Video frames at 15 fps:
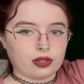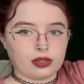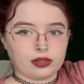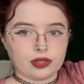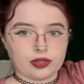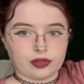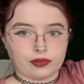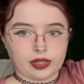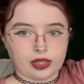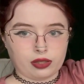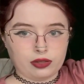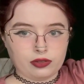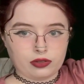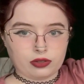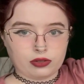colors of
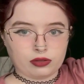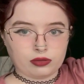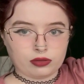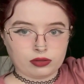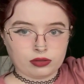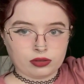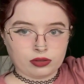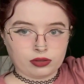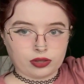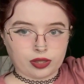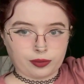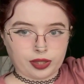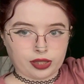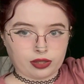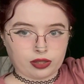inks that we
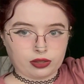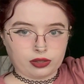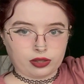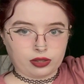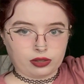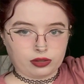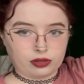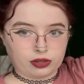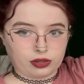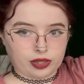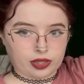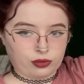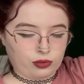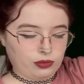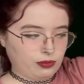had in the
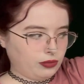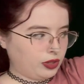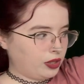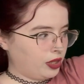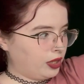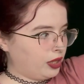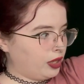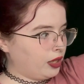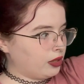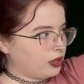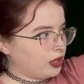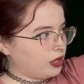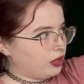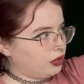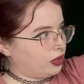classroom,
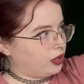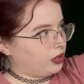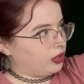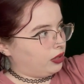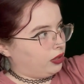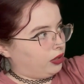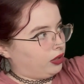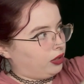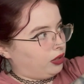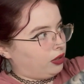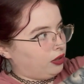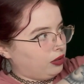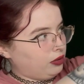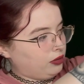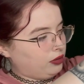and I
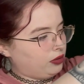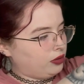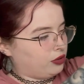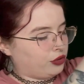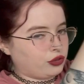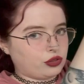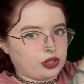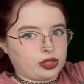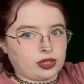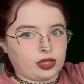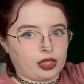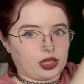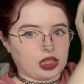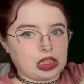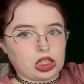just
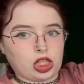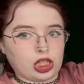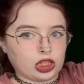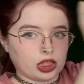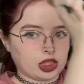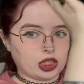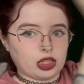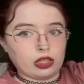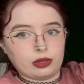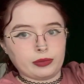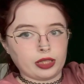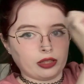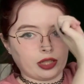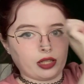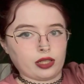like dotted them and
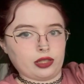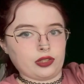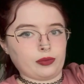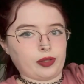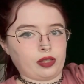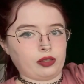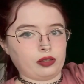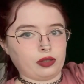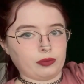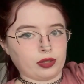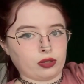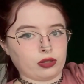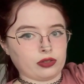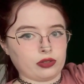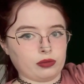like kind of splattered them
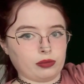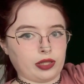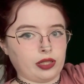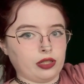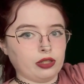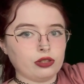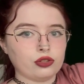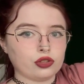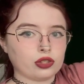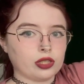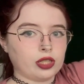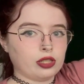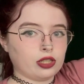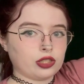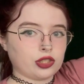across the page
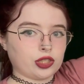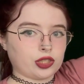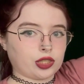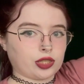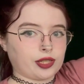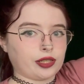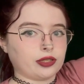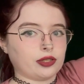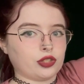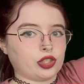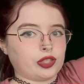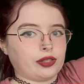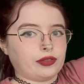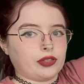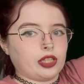just to kind of just
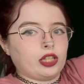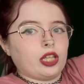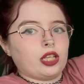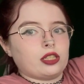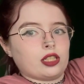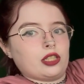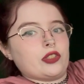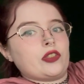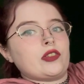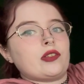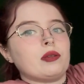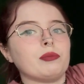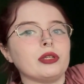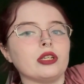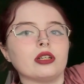give it like a
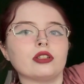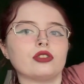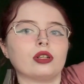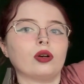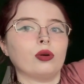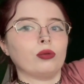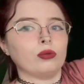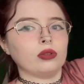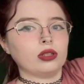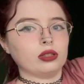sepia tone.